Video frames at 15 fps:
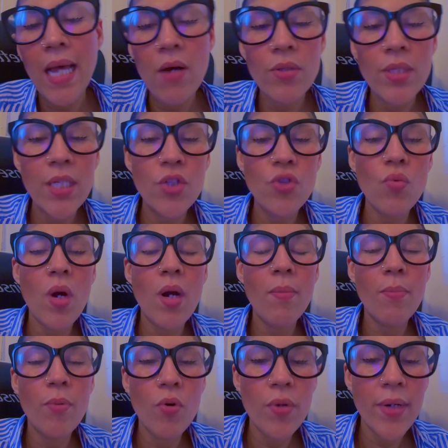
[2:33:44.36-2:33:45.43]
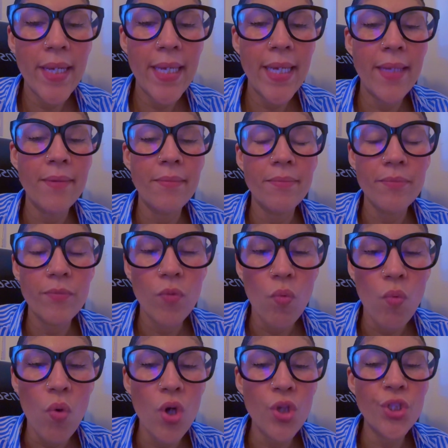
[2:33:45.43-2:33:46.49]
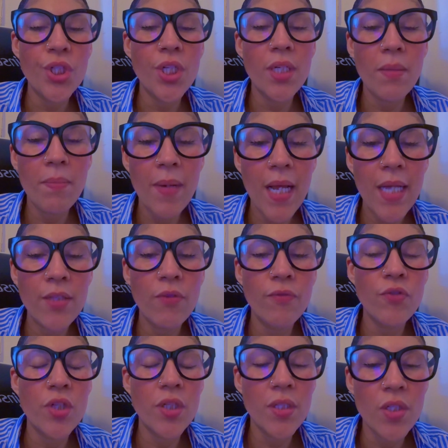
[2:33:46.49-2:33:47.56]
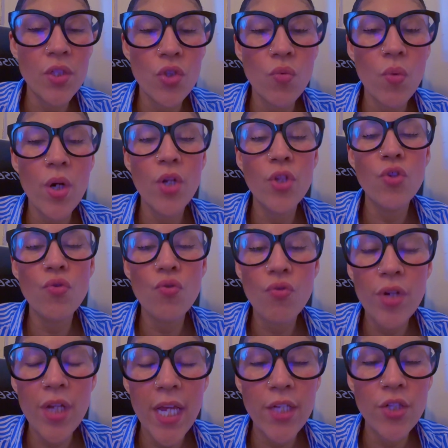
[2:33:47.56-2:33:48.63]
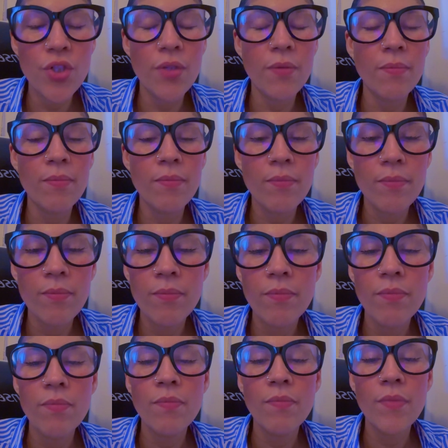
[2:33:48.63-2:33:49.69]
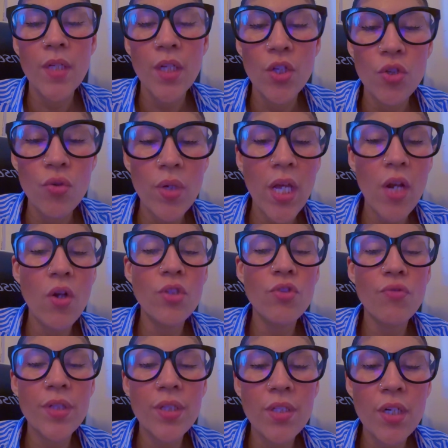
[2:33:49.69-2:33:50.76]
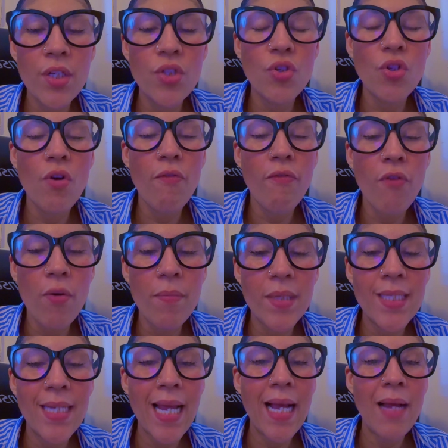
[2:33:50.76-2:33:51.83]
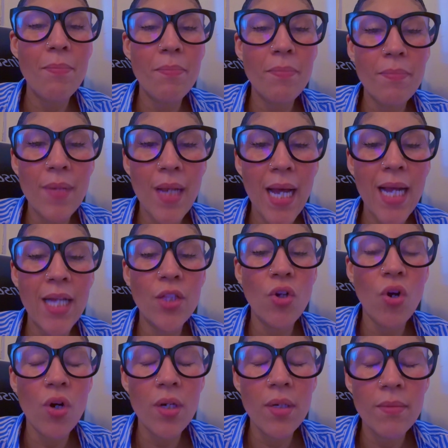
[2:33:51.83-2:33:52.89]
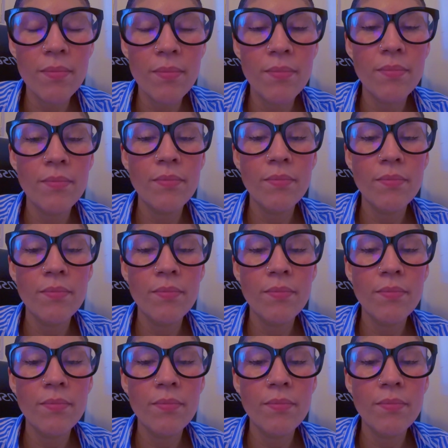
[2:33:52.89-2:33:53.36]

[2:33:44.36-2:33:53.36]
And now that you are born again, washed in the blood of Jesus, you are a new creation. You cannot return to your vomit like a dog.